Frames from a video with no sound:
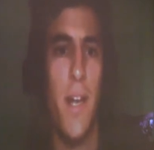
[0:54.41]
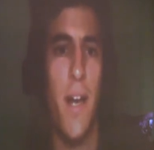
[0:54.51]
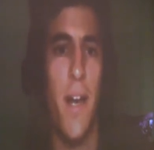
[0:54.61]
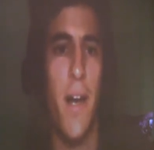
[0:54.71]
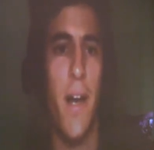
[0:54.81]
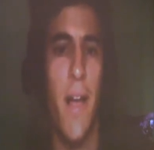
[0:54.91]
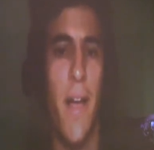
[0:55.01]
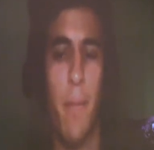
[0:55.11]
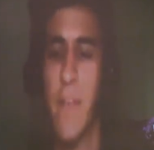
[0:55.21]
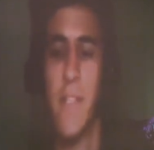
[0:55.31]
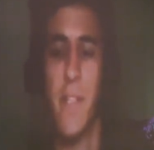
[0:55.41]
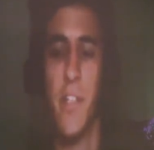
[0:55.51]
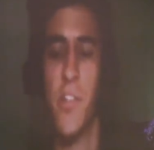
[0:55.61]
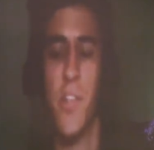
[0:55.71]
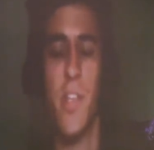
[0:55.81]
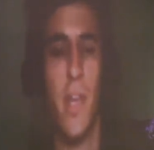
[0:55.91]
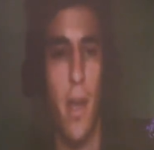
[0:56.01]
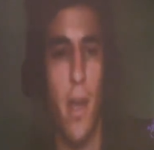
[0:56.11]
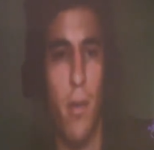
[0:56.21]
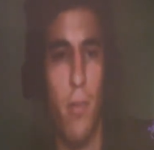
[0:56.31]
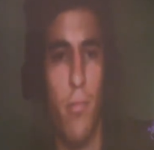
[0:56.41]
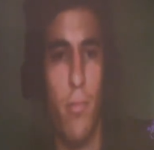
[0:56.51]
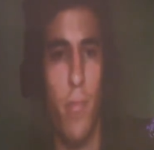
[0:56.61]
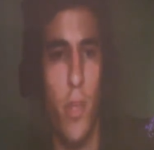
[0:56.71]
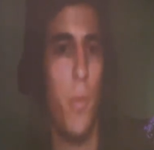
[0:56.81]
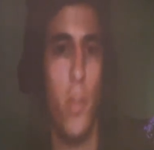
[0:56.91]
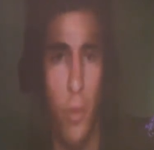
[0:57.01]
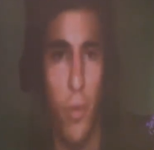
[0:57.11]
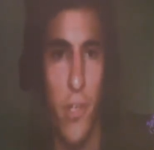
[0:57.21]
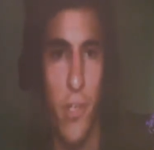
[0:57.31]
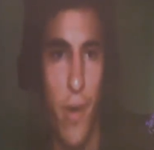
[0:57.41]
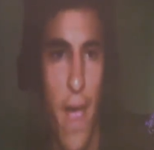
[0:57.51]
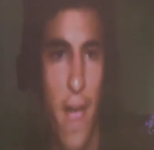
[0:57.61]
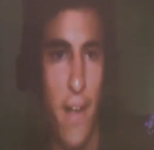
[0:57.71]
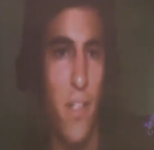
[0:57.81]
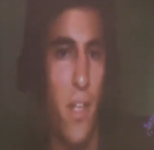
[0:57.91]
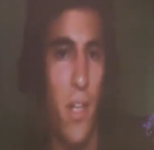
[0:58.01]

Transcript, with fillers: and basically just seeing how human communities react.